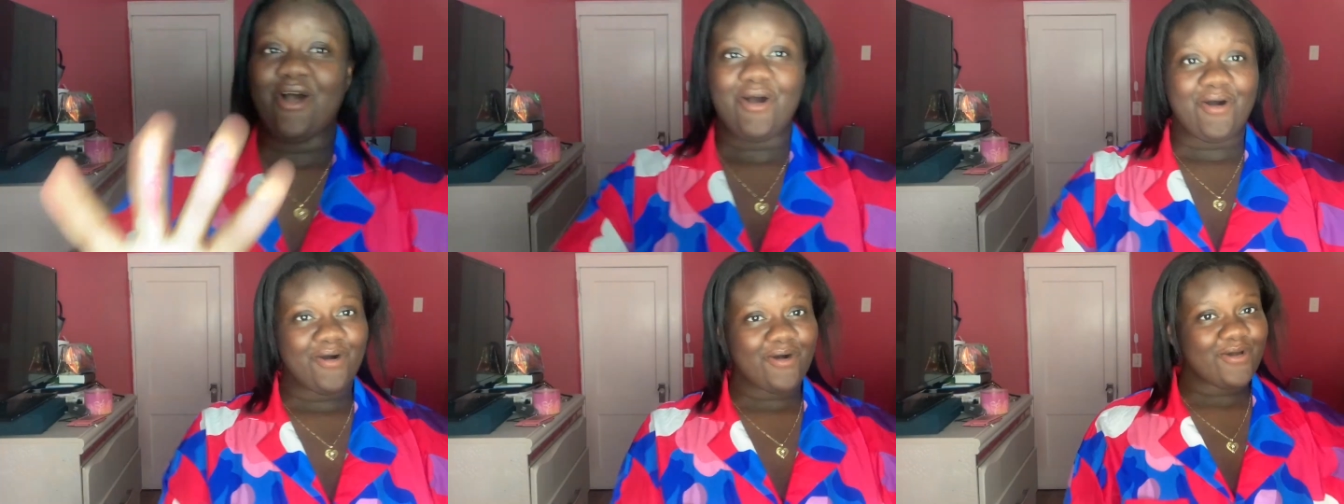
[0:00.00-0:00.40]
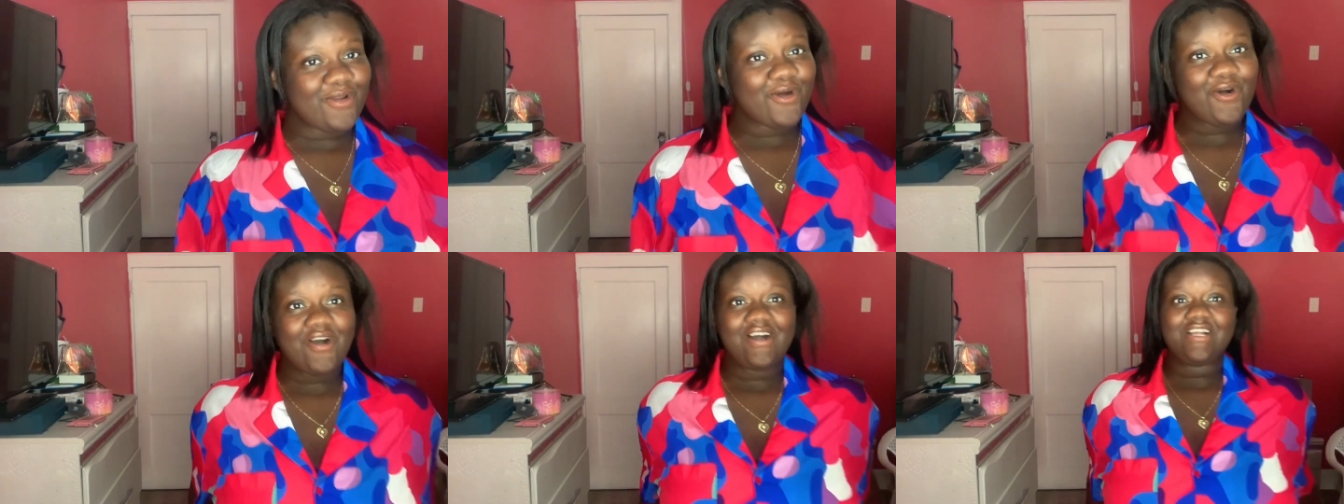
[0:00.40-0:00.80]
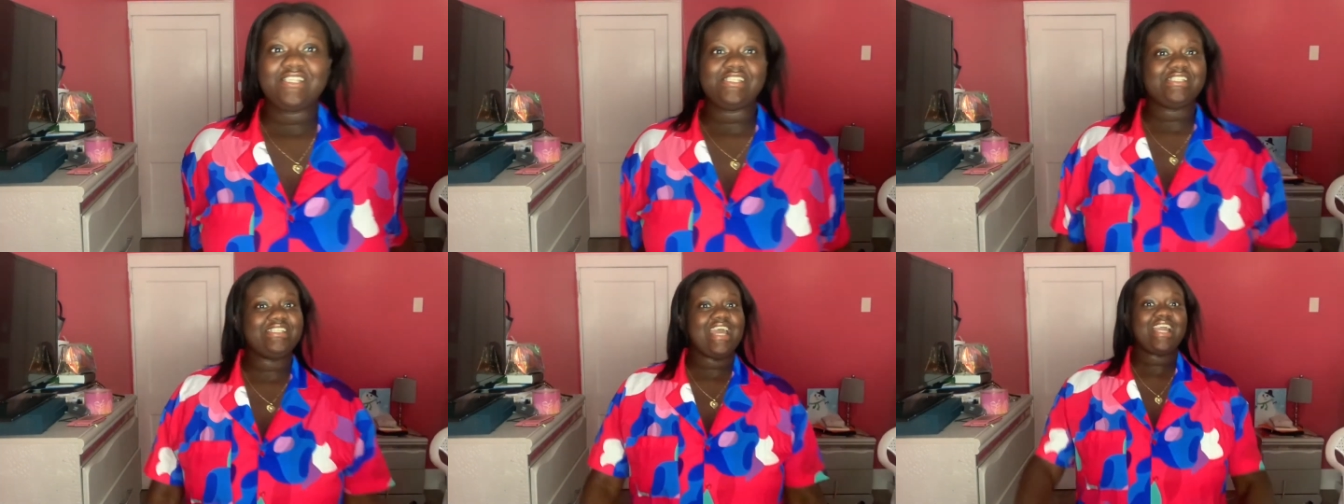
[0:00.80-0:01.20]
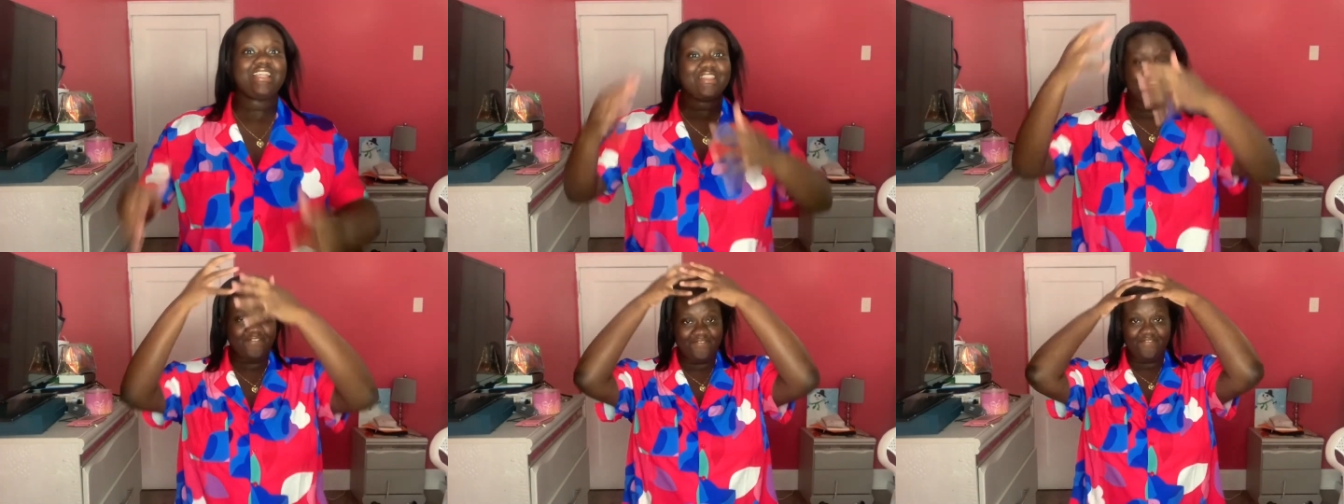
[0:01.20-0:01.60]
Hold on, check
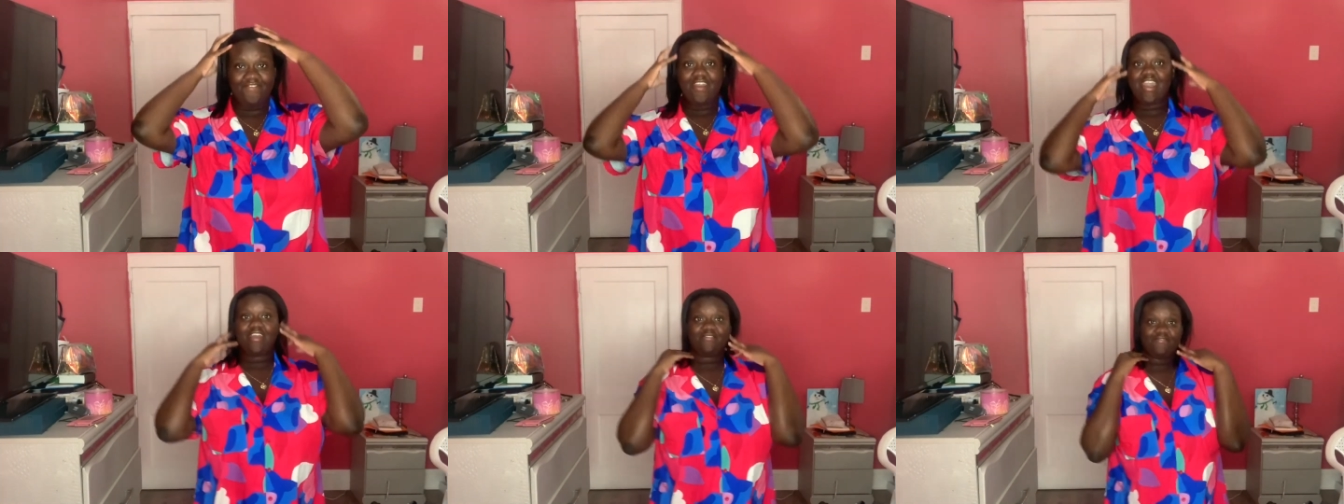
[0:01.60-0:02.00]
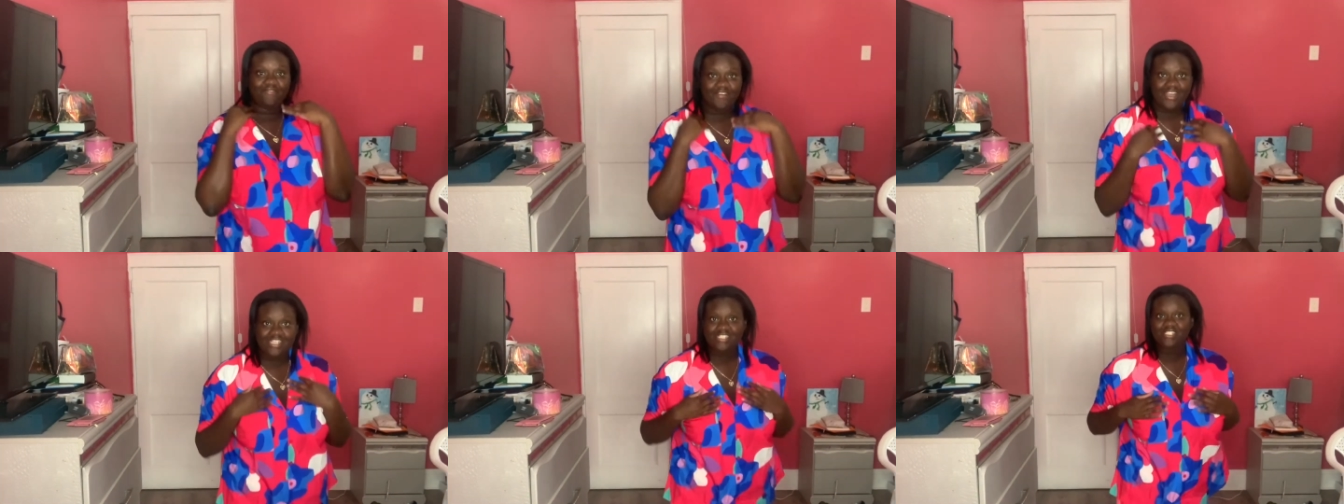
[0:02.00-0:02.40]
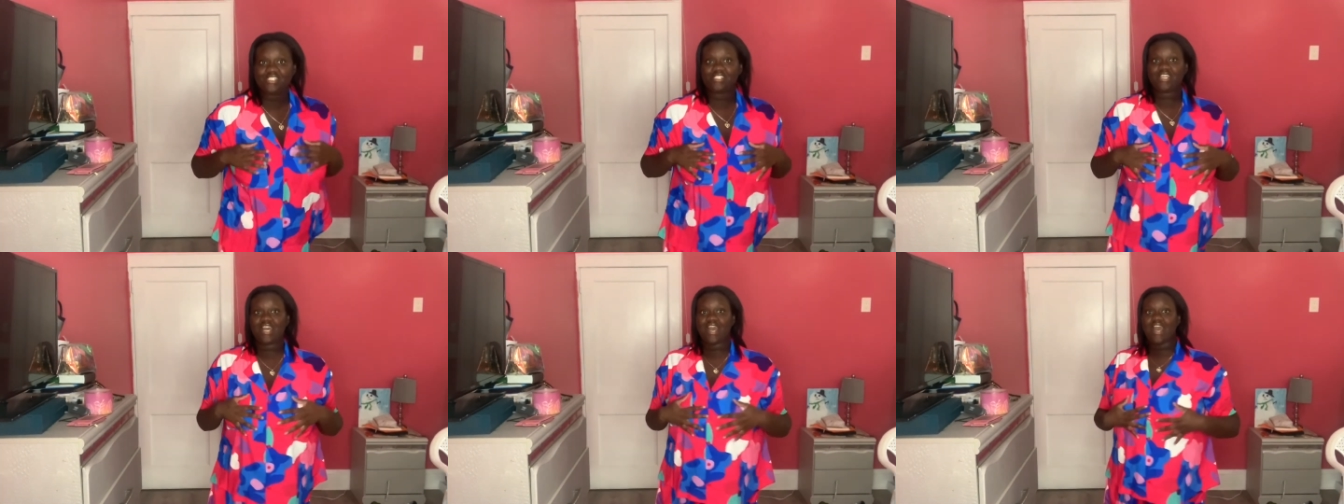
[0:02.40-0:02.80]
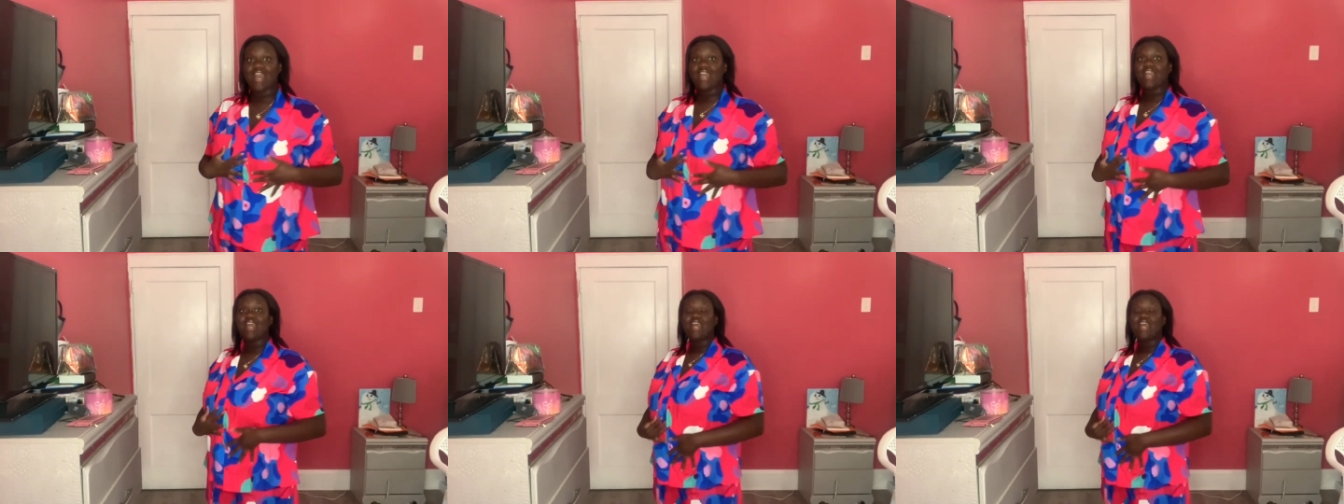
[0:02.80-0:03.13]
the fit, fit check